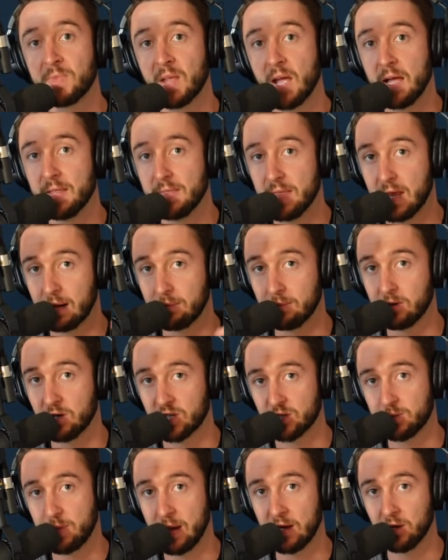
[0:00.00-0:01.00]
And then I'm going to
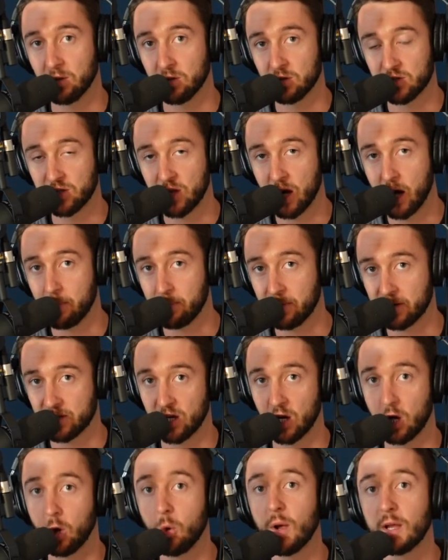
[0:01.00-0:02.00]
expand on those topics.
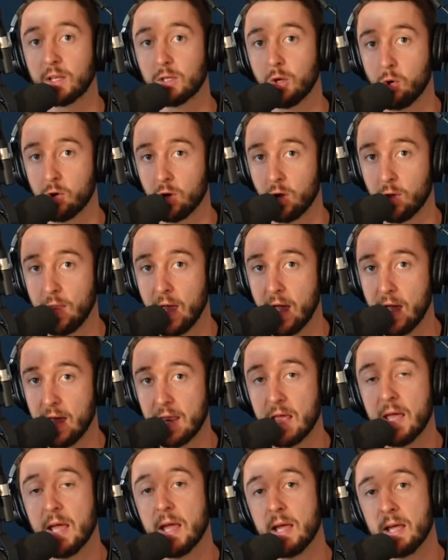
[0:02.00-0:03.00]
A quick note on that
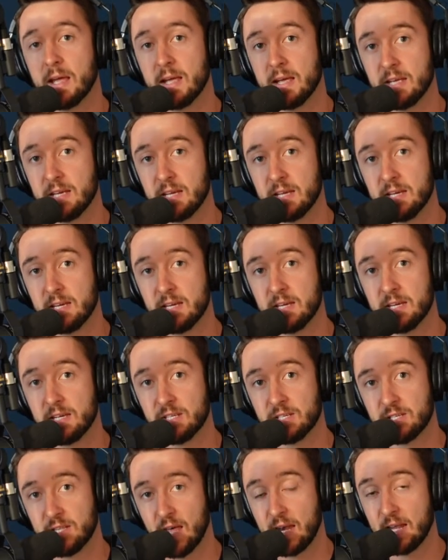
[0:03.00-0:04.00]

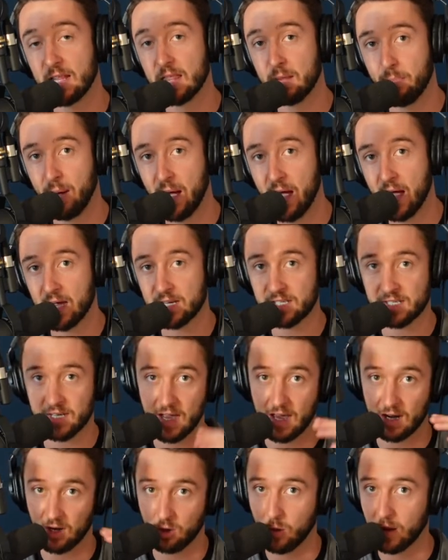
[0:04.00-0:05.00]
is that in the past, I
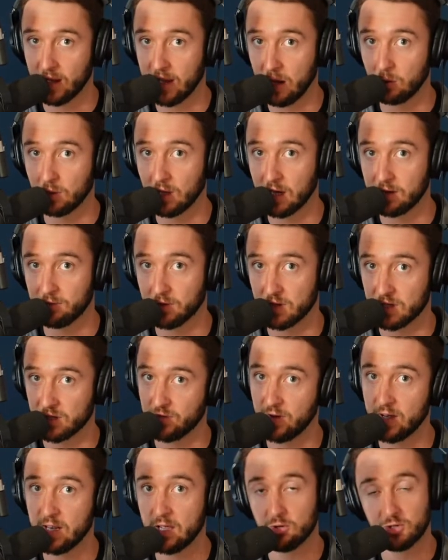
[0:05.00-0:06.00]
had a quick outline for these
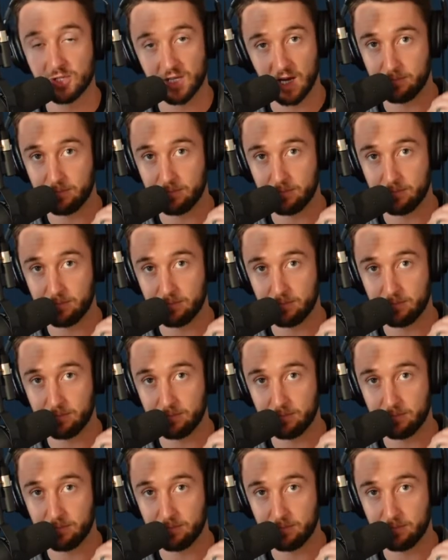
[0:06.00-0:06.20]
videos.